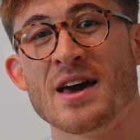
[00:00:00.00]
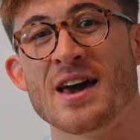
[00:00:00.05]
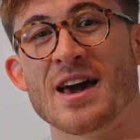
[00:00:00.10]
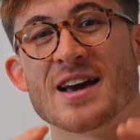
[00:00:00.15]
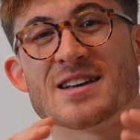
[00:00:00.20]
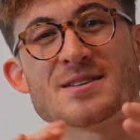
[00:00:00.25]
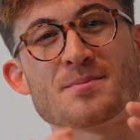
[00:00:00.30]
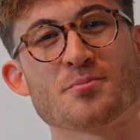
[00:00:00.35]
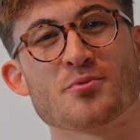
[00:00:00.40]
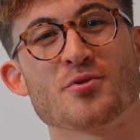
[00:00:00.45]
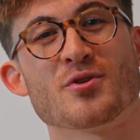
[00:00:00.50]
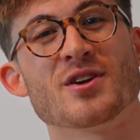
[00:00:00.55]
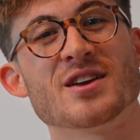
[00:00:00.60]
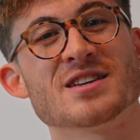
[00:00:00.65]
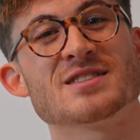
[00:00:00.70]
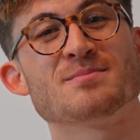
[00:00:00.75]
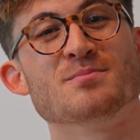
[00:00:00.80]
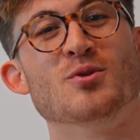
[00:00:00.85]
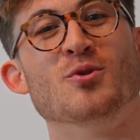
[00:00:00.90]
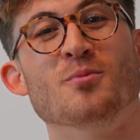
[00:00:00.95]
It's a pretty
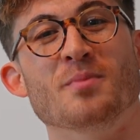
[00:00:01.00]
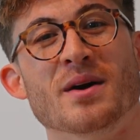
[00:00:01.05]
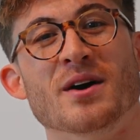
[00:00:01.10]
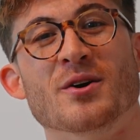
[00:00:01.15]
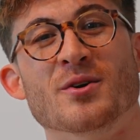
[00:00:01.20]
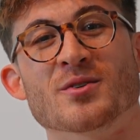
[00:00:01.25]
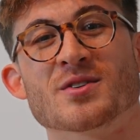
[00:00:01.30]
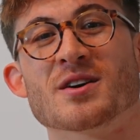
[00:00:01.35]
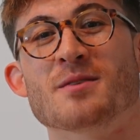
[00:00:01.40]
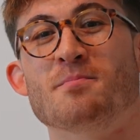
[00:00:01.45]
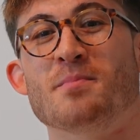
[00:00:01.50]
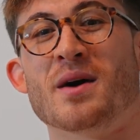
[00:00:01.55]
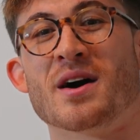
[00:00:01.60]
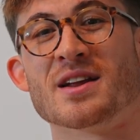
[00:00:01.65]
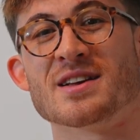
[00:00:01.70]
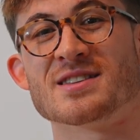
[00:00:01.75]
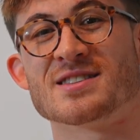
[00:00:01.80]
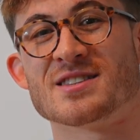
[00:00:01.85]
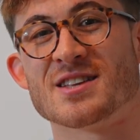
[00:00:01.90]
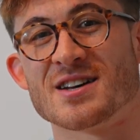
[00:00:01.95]
small build, but
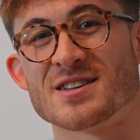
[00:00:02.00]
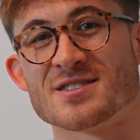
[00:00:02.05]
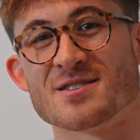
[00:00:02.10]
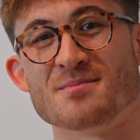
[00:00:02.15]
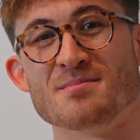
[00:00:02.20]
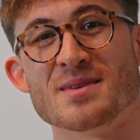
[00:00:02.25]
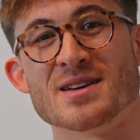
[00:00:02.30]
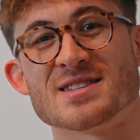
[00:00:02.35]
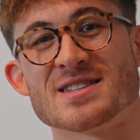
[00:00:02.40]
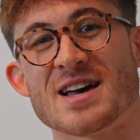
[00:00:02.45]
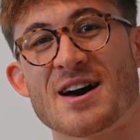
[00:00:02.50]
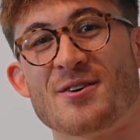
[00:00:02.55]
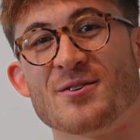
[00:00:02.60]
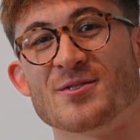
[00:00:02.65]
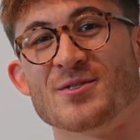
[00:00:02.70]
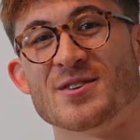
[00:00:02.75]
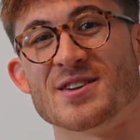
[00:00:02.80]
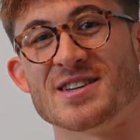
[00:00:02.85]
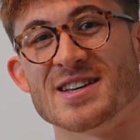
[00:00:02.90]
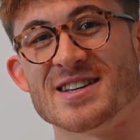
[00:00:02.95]
it doesn't miss out
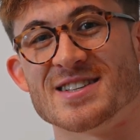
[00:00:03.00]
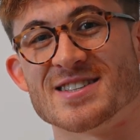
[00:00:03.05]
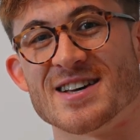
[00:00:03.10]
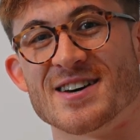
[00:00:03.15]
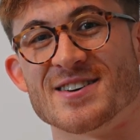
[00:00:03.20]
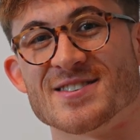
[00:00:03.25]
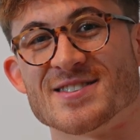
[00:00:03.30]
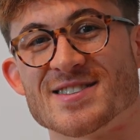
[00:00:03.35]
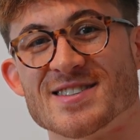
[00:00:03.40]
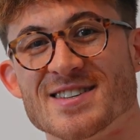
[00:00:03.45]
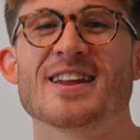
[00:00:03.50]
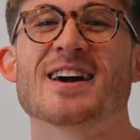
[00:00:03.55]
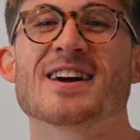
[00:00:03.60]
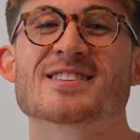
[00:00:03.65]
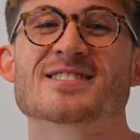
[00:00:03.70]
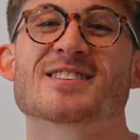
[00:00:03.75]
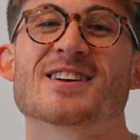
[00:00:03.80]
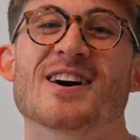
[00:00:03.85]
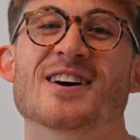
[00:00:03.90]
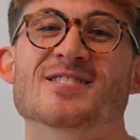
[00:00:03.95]
on the details.
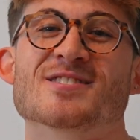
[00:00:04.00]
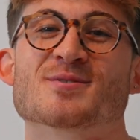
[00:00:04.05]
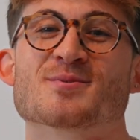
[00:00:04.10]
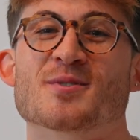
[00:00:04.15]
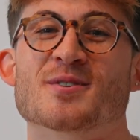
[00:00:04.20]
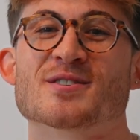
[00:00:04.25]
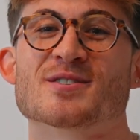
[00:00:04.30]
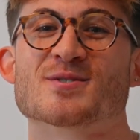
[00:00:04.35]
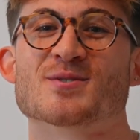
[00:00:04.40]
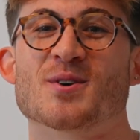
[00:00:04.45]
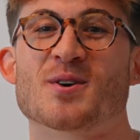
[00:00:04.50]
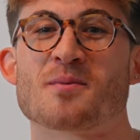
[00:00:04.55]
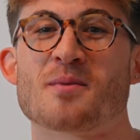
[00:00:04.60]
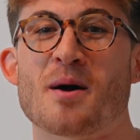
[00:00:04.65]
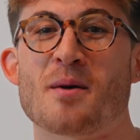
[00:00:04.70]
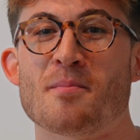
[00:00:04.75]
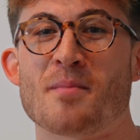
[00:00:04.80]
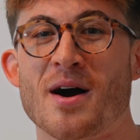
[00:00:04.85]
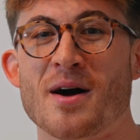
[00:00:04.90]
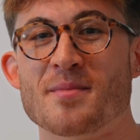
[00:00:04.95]
Next, I just wanted to talk
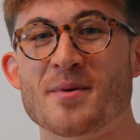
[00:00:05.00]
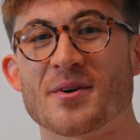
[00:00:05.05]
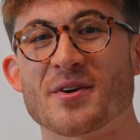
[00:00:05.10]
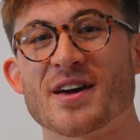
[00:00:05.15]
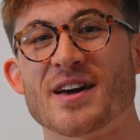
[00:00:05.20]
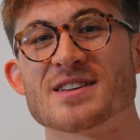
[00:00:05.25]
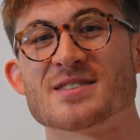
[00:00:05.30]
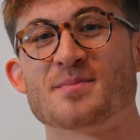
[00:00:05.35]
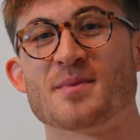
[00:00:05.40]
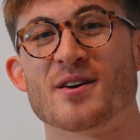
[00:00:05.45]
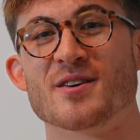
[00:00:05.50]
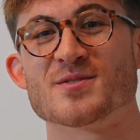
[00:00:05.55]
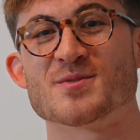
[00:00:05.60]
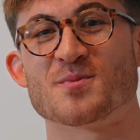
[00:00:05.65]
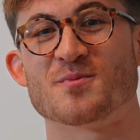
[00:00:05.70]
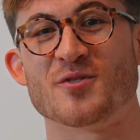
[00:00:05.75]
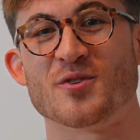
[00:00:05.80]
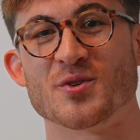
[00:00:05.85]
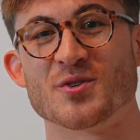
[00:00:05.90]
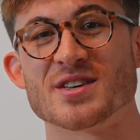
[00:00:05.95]
about my building experience
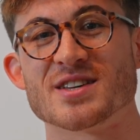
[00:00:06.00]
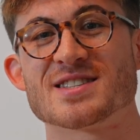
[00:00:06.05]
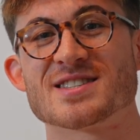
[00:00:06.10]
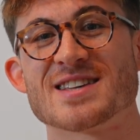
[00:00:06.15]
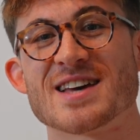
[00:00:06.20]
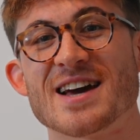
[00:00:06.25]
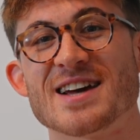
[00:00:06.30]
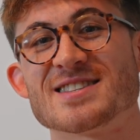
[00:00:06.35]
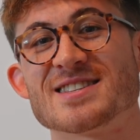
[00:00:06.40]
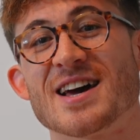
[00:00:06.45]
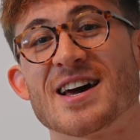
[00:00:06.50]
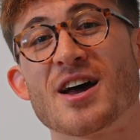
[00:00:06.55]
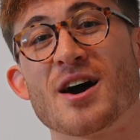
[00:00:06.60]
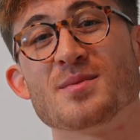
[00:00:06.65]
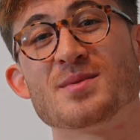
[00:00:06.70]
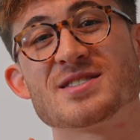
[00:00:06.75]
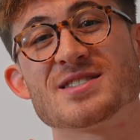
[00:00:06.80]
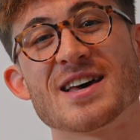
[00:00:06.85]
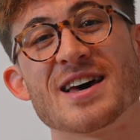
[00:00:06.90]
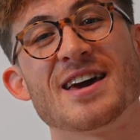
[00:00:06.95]
for this set, and I
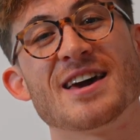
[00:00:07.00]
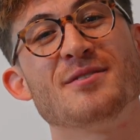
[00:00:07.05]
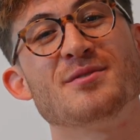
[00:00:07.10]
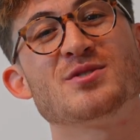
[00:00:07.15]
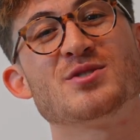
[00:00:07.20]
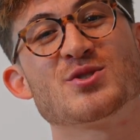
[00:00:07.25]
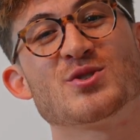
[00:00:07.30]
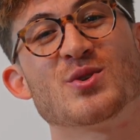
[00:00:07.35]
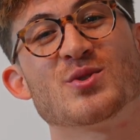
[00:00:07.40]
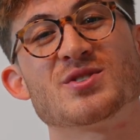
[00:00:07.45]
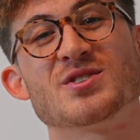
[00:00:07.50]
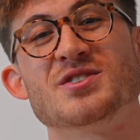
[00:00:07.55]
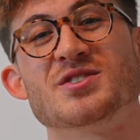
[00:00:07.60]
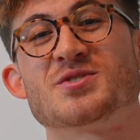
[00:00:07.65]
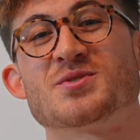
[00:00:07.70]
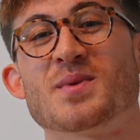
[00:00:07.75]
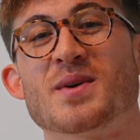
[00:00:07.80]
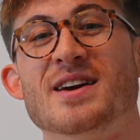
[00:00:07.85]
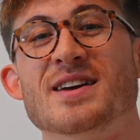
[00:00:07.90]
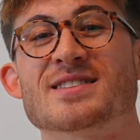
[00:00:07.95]
would say it was short and
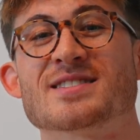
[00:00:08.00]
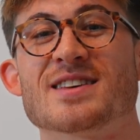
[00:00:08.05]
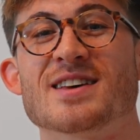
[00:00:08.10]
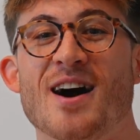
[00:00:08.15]
sweet.